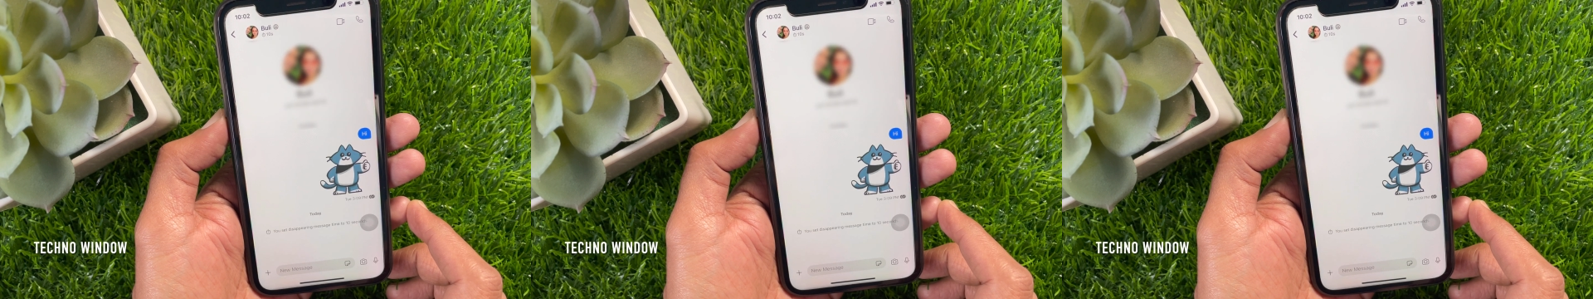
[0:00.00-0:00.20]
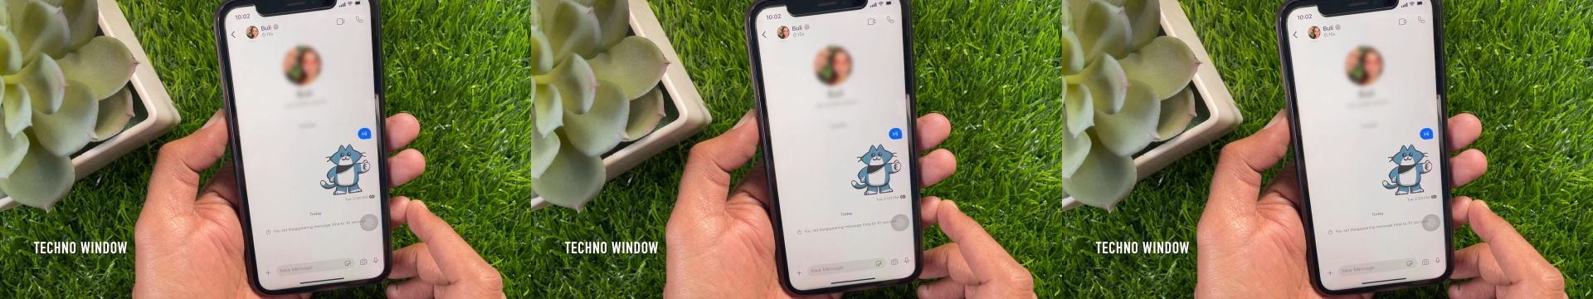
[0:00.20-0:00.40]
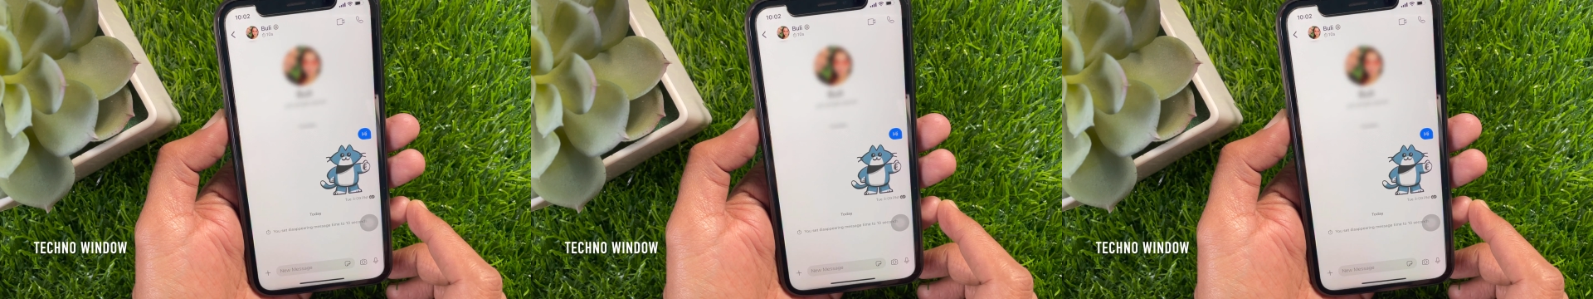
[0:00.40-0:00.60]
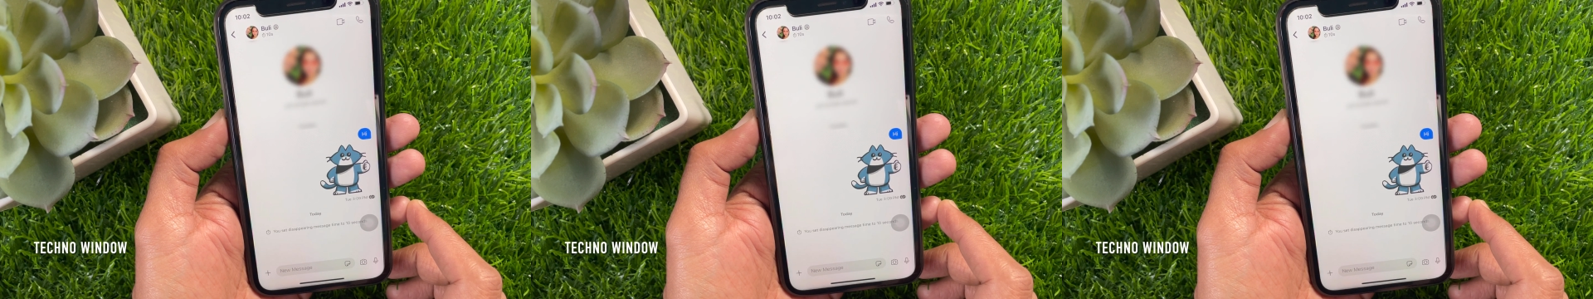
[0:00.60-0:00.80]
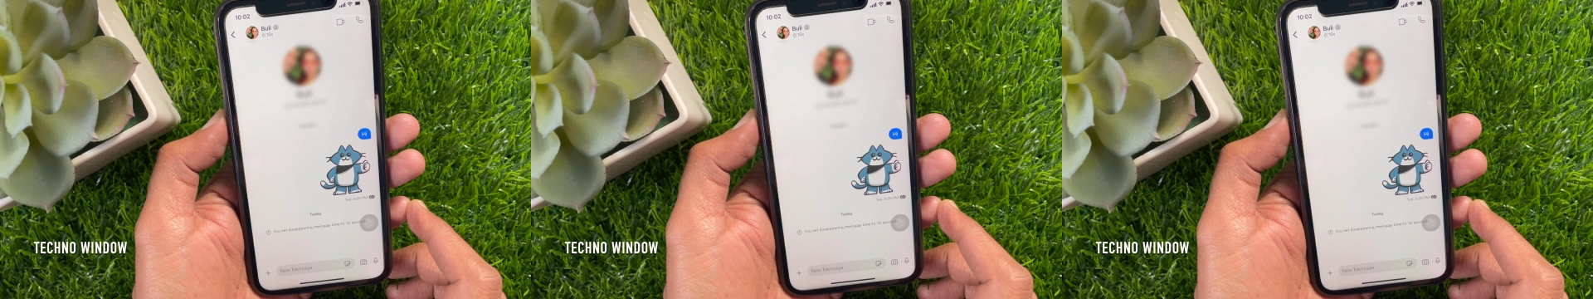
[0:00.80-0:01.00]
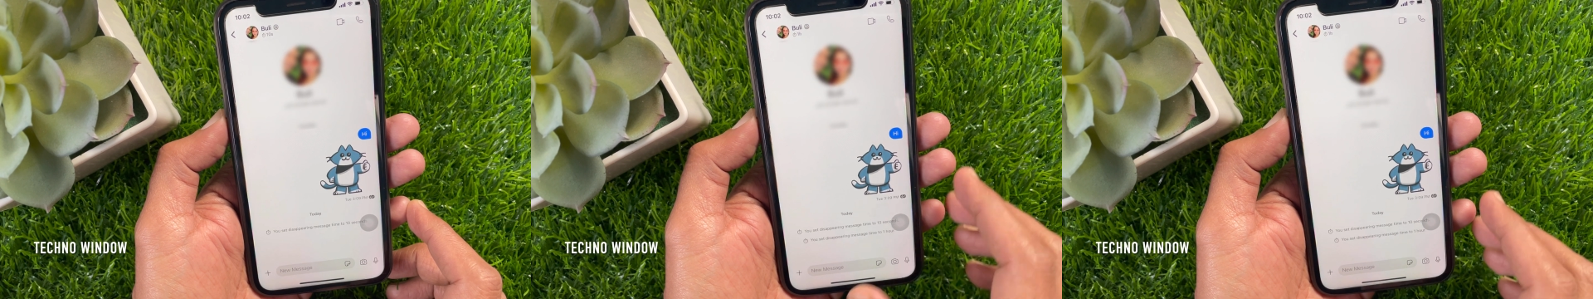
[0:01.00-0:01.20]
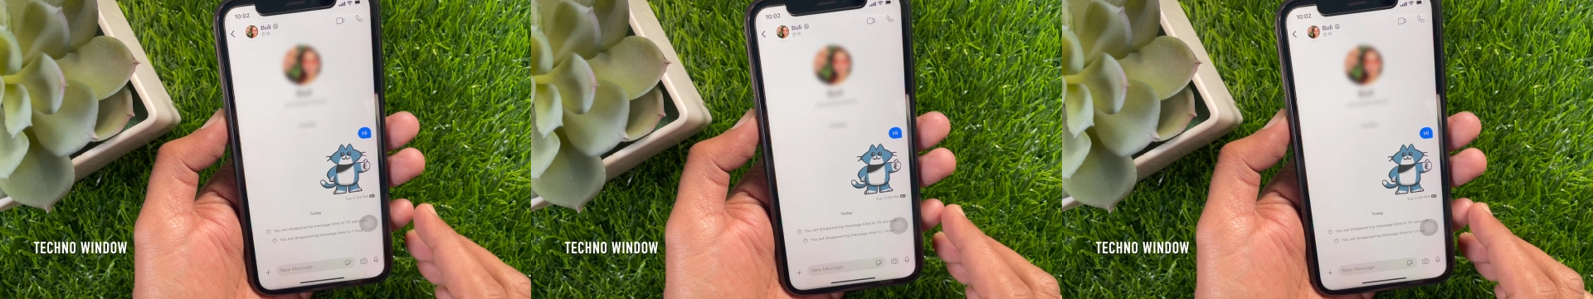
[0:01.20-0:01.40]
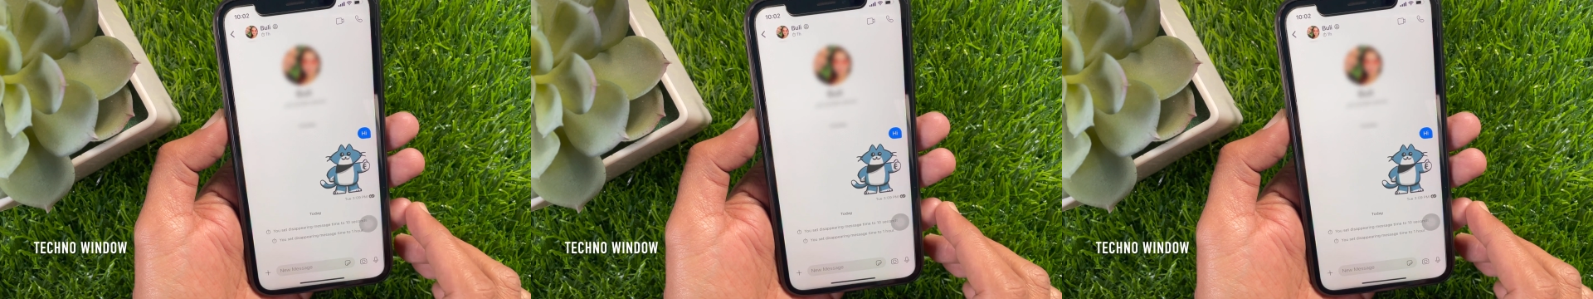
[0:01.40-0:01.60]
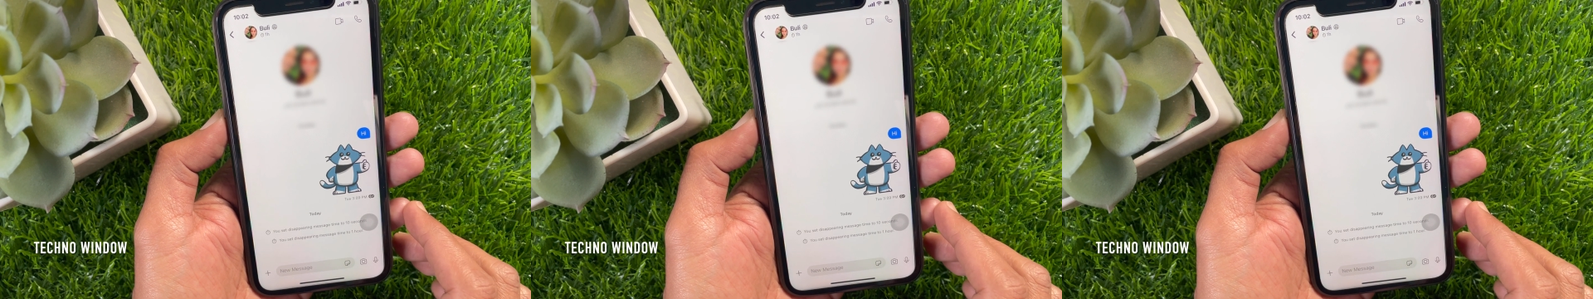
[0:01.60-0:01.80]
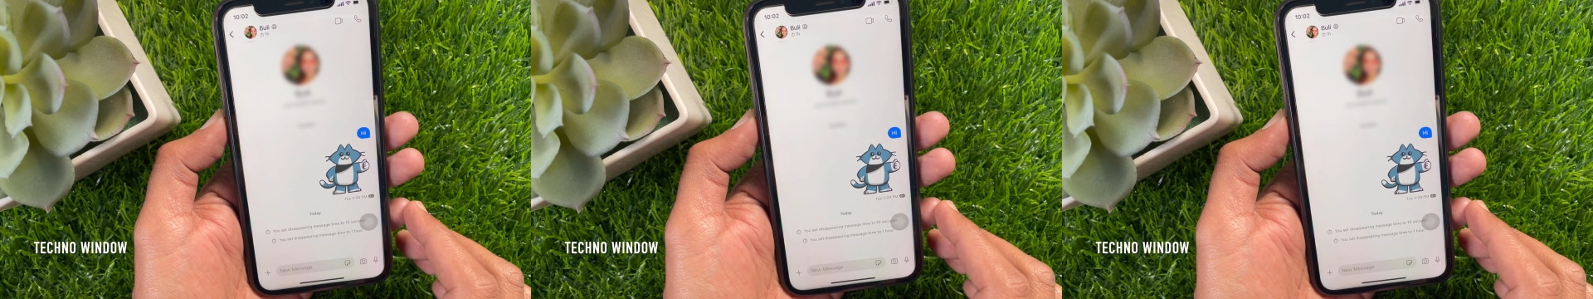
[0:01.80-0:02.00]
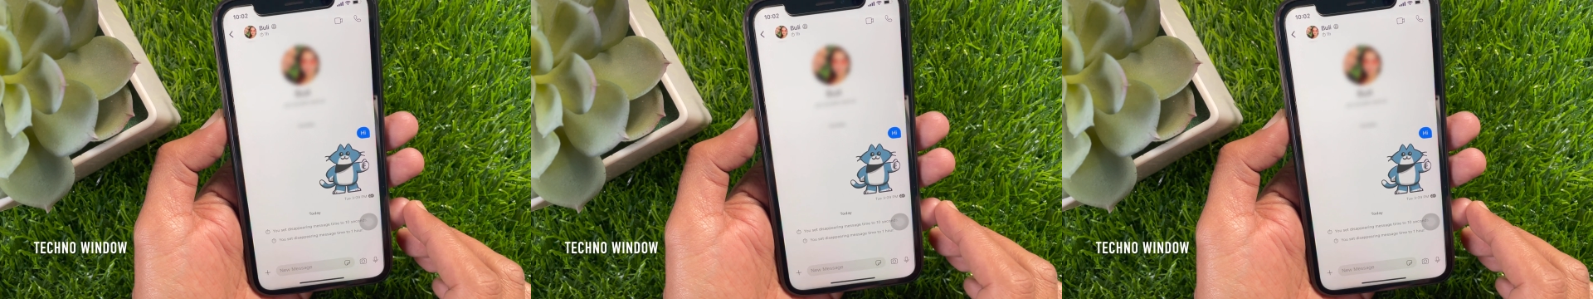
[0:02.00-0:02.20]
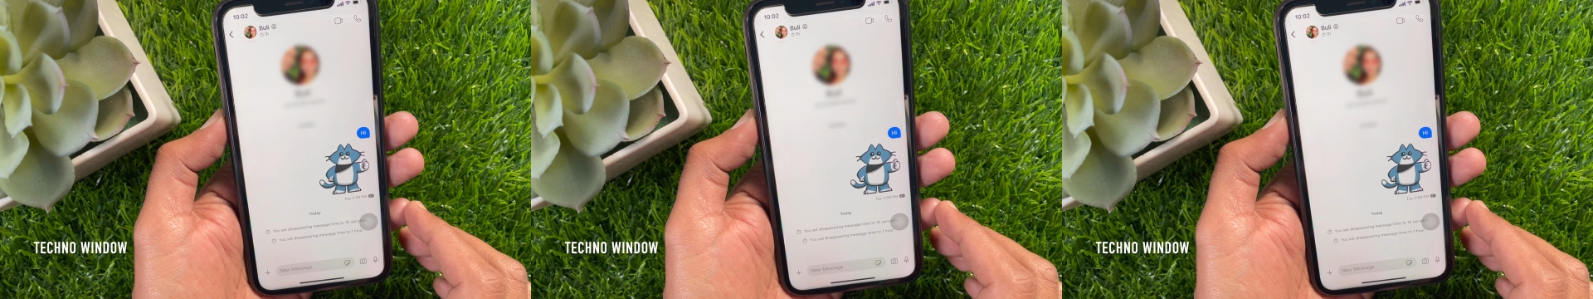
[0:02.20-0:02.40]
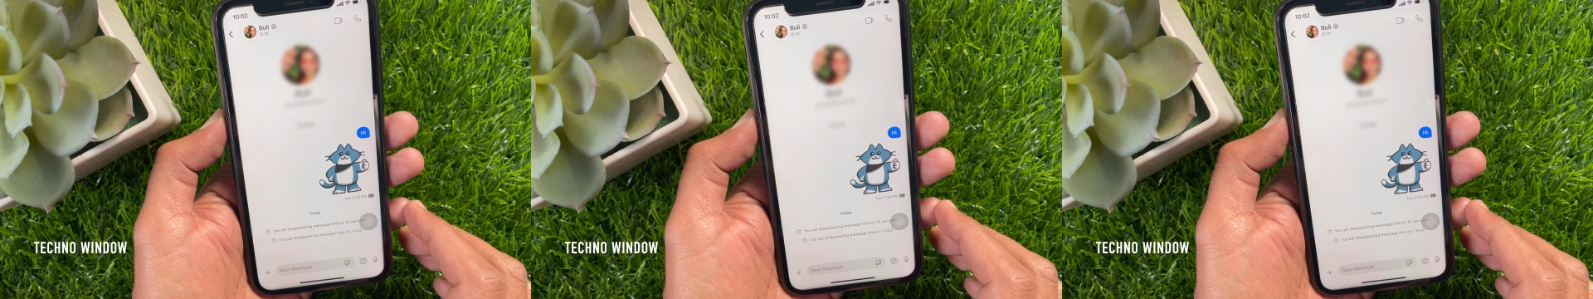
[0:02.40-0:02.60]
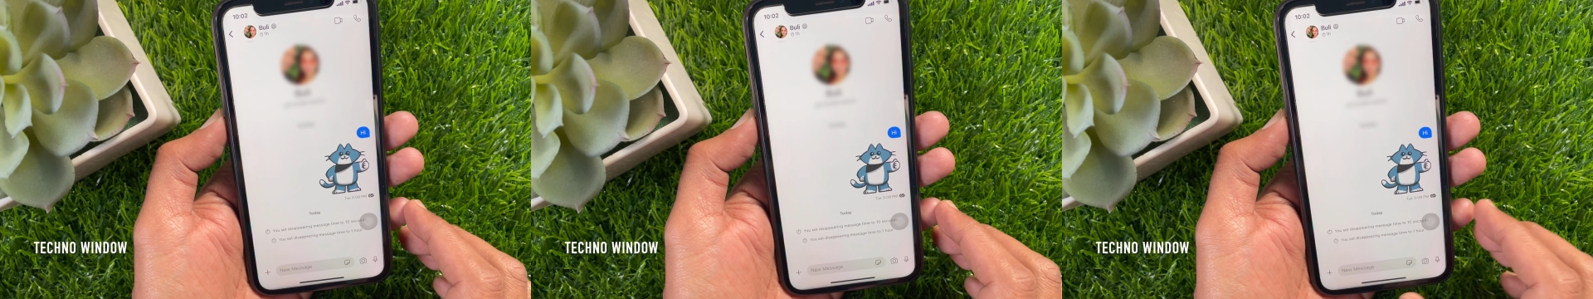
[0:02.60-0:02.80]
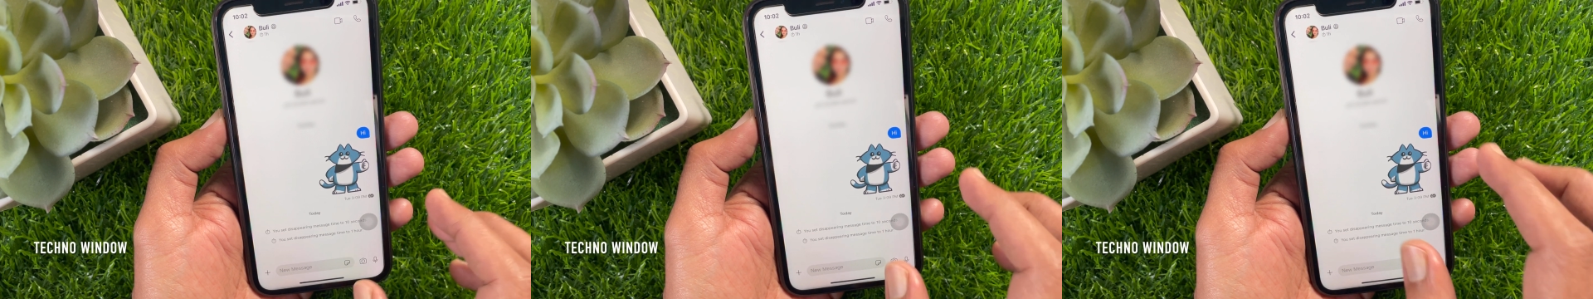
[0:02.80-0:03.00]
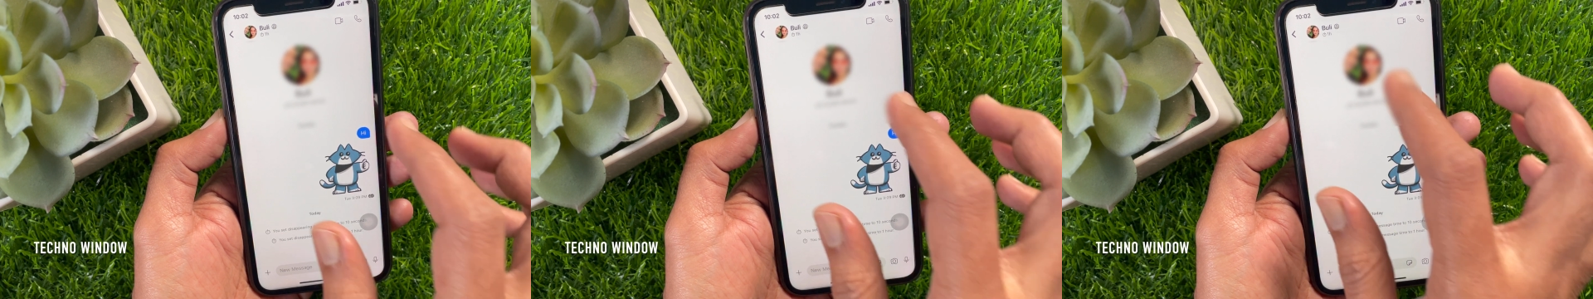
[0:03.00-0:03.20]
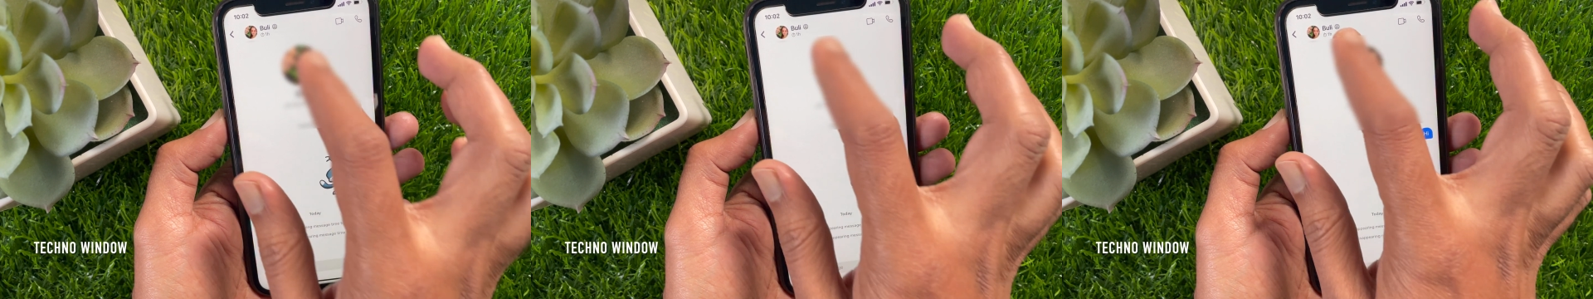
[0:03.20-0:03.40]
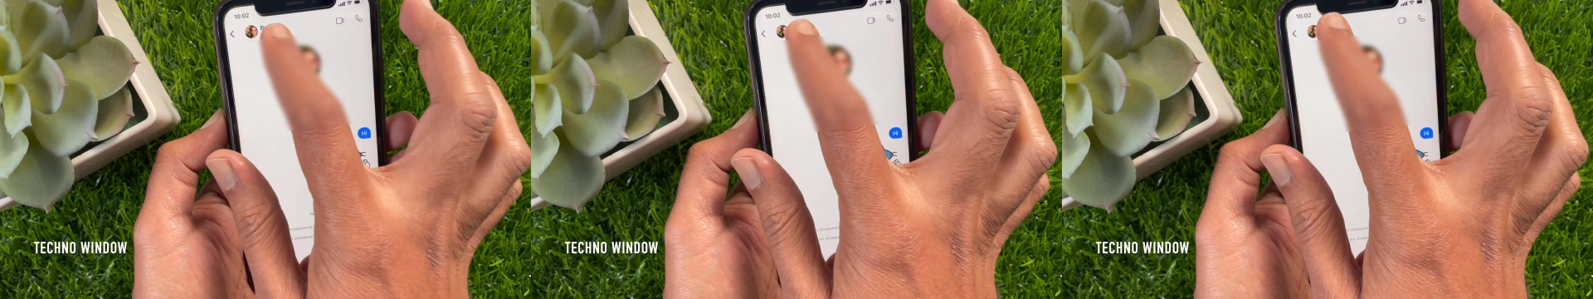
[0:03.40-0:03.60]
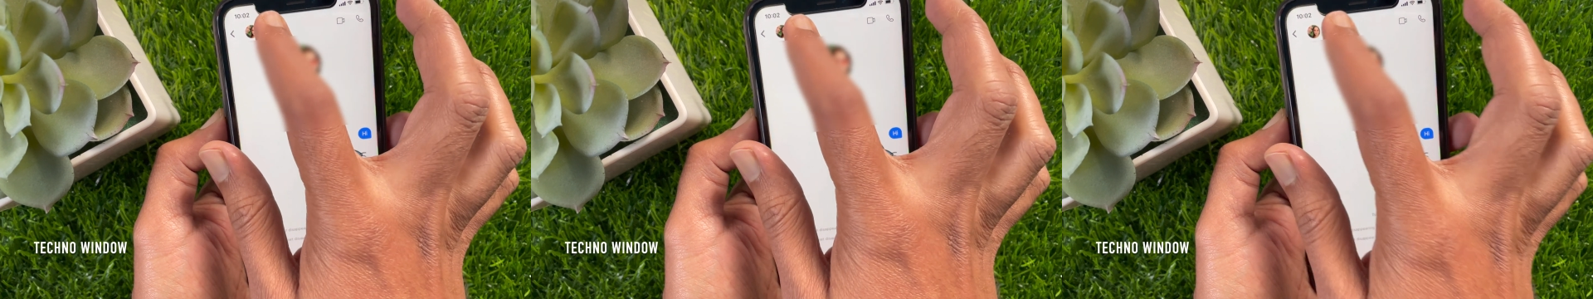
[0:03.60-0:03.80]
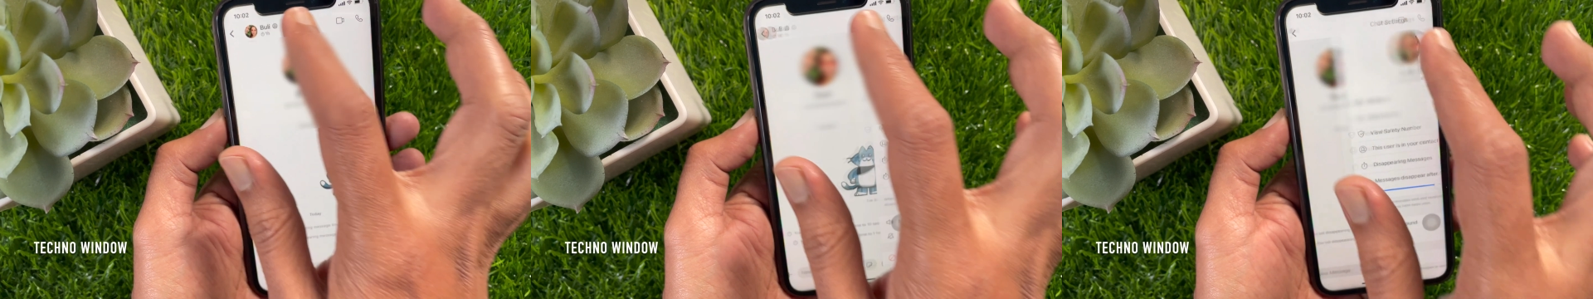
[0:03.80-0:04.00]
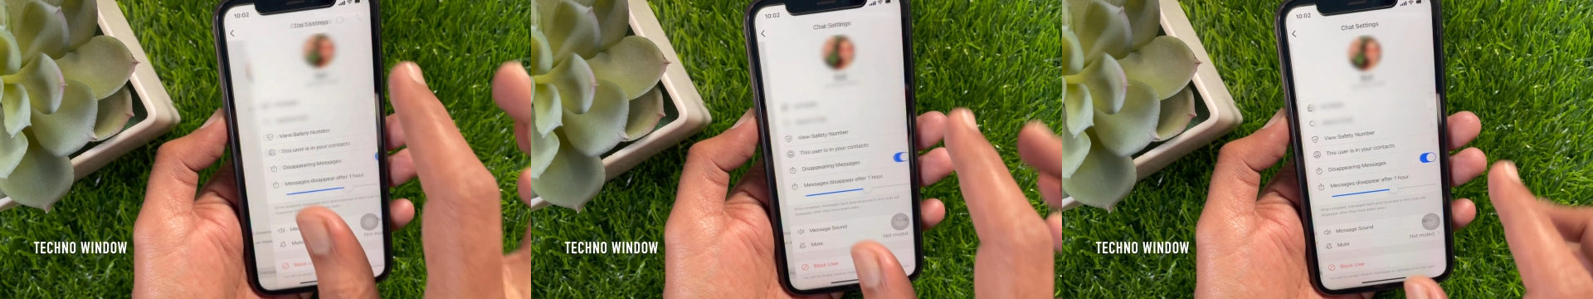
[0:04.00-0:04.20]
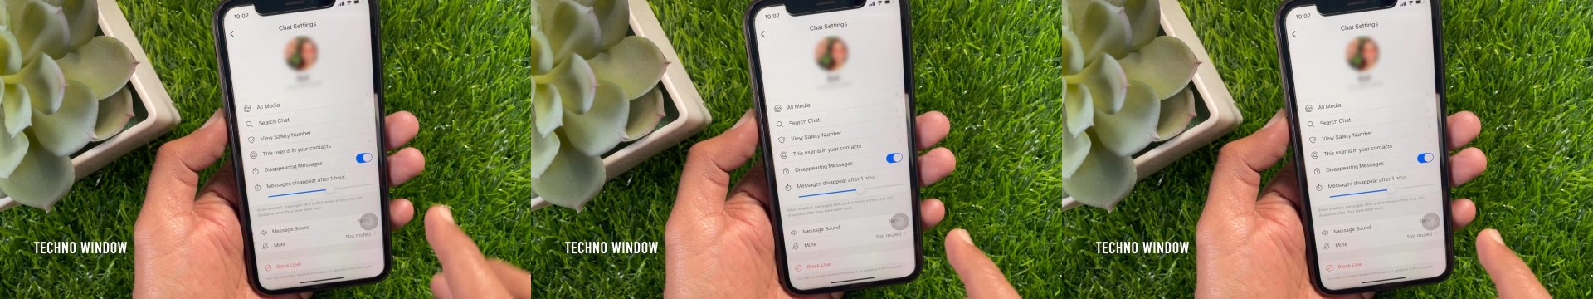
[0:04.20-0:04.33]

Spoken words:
(no speaker visible)